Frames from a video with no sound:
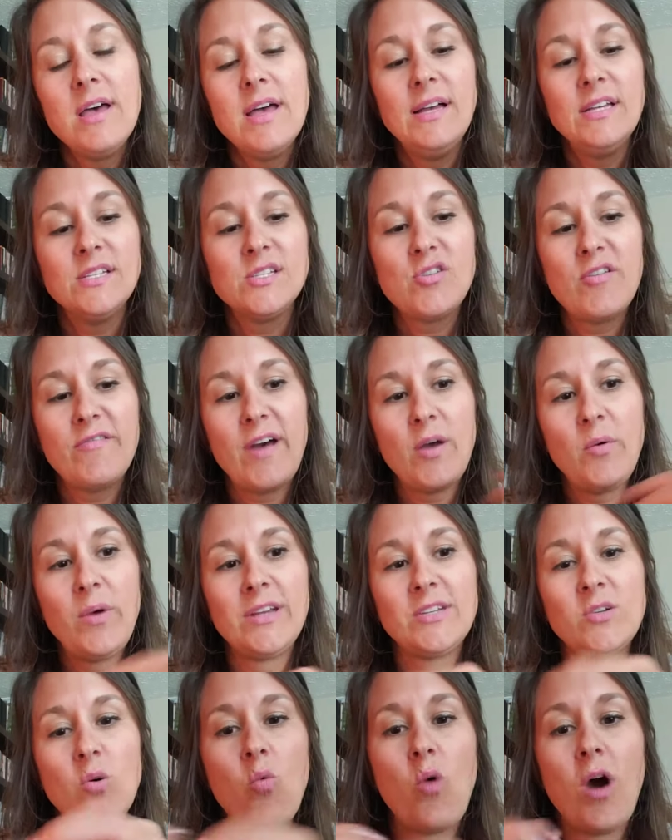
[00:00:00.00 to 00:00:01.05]
So if I went
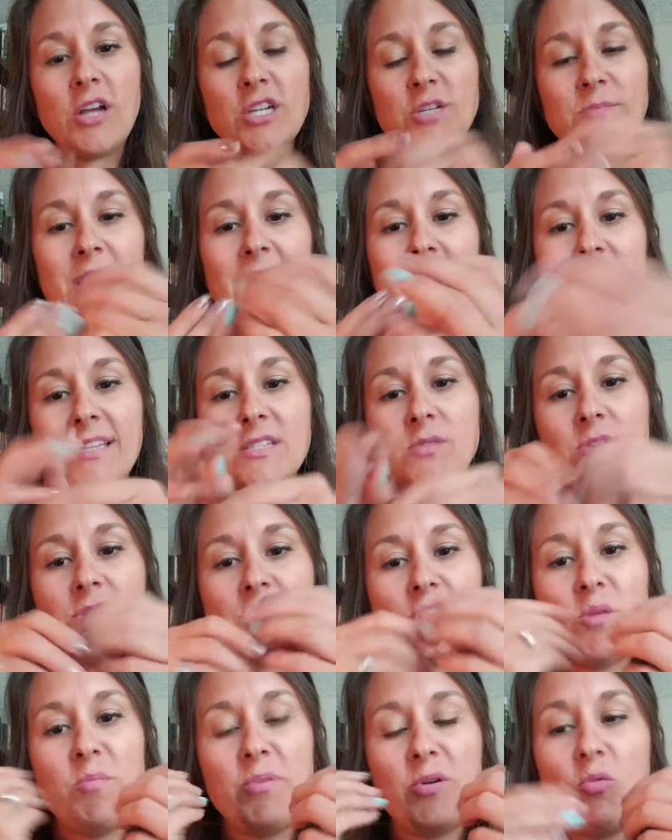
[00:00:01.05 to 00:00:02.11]
to wash my hands with
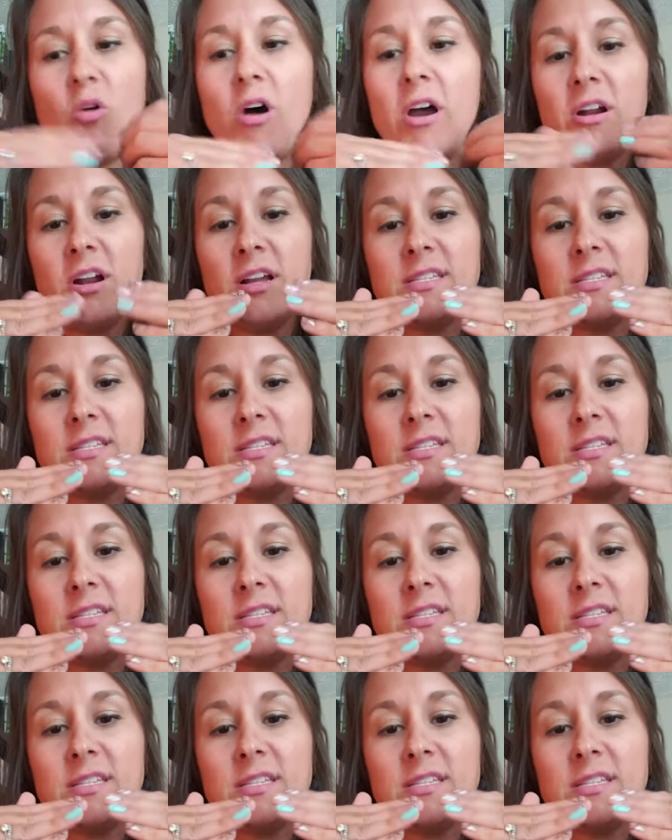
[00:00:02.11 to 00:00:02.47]
soap and water,